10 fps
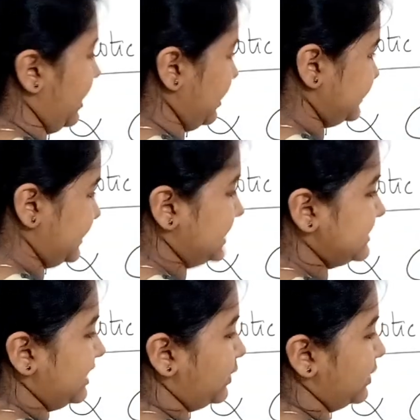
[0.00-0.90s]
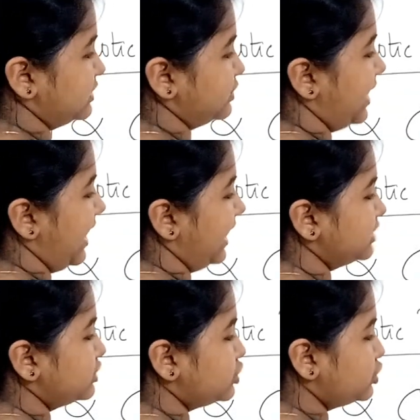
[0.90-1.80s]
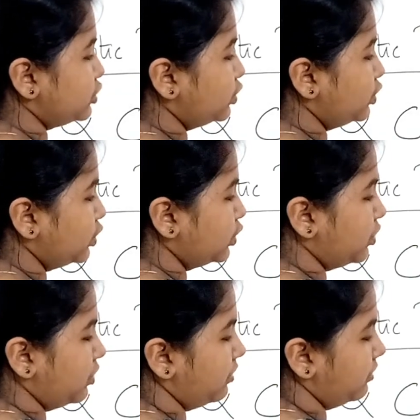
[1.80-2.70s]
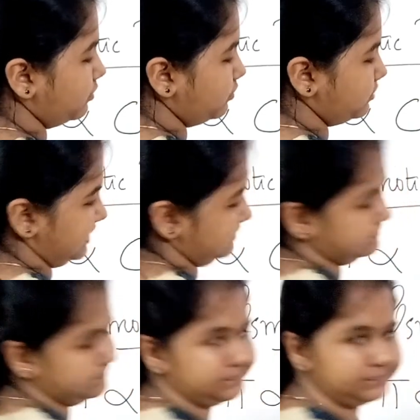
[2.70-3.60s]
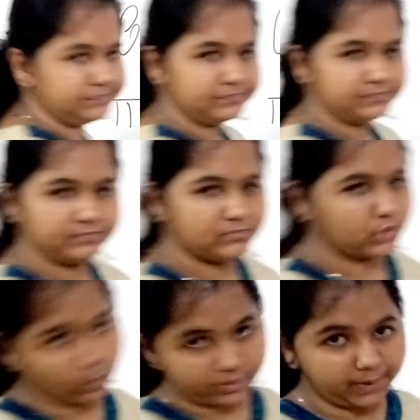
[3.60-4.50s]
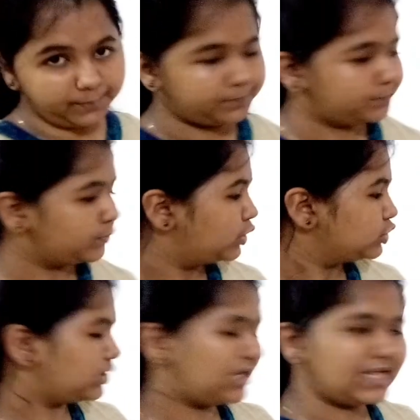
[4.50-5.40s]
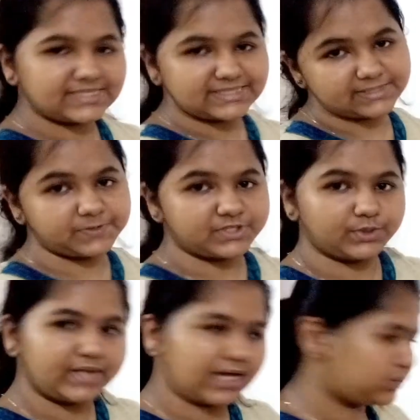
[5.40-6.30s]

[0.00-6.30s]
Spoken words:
C is equal to N2V. Okay. So let's substitute that